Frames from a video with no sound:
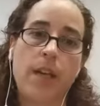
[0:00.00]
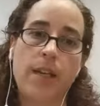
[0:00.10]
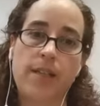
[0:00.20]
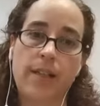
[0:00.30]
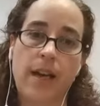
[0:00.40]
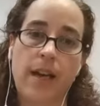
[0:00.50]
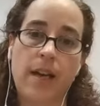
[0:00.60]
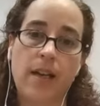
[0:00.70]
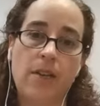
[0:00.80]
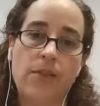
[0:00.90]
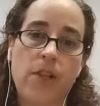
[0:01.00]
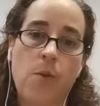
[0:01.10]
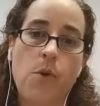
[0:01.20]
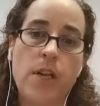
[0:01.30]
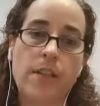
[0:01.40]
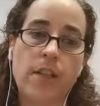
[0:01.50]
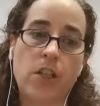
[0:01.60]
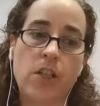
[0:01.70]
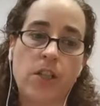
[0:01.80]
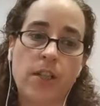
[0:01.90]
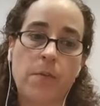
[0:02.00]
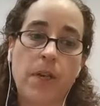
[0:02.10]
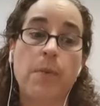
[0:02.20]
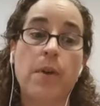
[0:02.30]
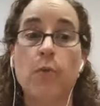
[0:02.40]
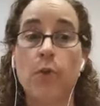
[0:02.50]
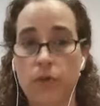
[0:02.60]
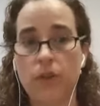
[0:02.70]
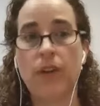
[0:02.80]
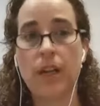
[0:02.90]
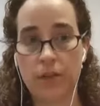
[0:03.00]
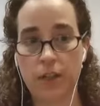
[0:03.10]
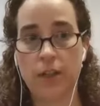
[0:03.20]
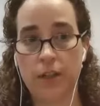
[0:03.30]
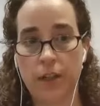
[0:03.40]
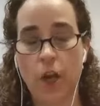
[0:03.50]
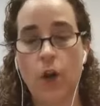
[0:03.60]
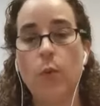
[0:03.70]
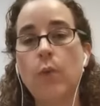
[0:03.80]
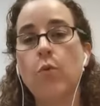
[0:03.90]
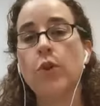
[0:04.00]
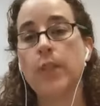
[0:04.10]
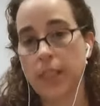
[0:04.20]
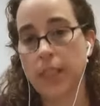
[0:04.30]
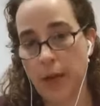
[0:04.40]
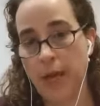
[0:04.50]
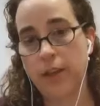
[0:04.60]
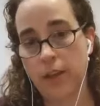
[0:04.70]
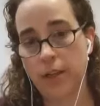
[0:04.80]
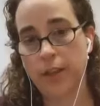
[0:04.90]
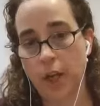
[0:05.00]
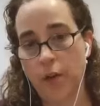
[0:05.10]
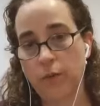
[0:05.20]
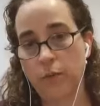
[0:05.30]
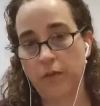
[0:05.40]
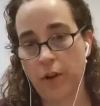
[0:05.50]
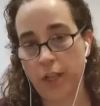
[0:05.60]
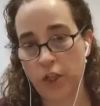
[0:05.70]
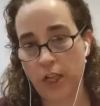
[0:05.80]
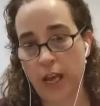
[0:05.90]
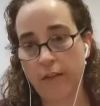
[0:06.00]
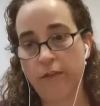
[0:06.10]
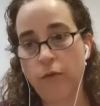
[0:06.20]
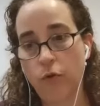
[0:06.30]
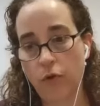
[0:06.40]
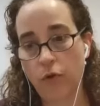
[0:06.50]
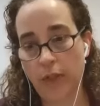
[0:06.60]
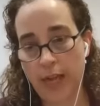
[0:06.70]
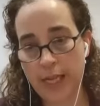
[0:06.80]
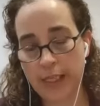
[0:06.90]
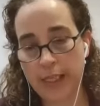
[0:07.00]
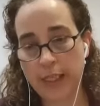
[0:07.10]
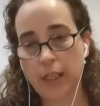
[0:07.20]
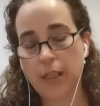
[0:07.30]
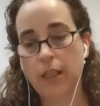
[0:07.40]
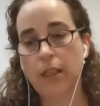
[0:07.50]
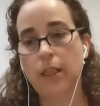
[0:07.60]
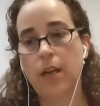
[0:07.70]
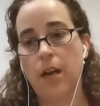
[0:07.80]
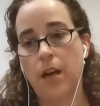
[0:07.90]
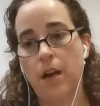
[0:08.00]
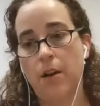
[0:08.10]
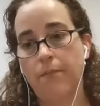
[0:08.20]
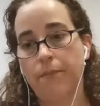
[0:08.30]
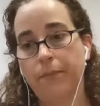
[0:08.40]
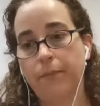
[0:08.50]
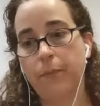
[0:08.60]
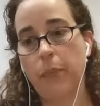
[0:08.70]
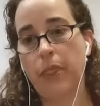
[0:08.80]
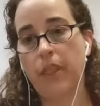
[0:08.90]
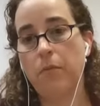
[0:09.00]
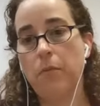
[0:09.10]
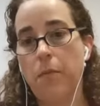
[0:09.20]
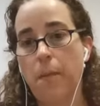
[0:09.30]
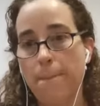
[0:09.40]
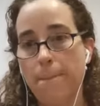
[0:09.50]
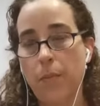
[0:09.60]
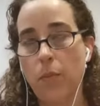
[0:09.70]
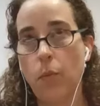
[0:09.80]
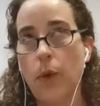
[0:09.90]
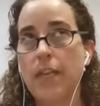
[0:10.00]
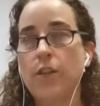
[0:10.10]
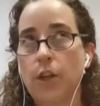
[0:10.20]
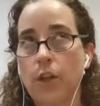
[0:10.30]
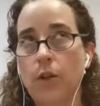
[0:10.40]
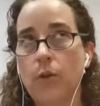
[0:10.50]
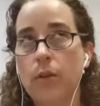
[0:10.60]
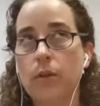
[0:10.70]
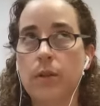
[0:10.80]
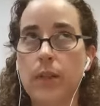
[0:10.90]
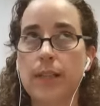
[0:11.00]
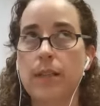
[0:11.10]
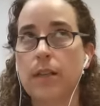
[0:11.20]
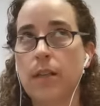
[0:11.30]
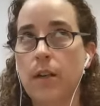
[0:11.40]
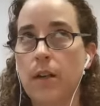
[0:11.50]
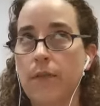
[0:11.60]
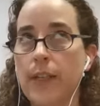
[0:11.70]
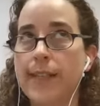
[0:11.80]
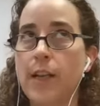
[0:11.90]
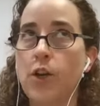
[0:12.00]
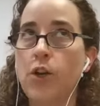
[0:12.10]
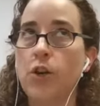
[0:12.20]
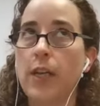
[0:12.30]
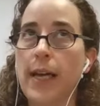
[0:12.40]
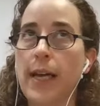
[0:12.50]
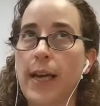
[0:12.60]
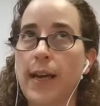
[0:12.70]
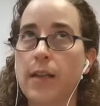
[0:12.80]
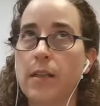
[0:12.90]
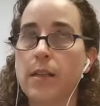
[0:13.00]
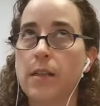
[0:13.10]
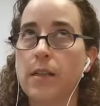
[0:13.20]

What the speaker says: is that if someone is going to simply be moved around a nursing home, we would expect the nursing home to provide a chair for that. We do, as a service, look at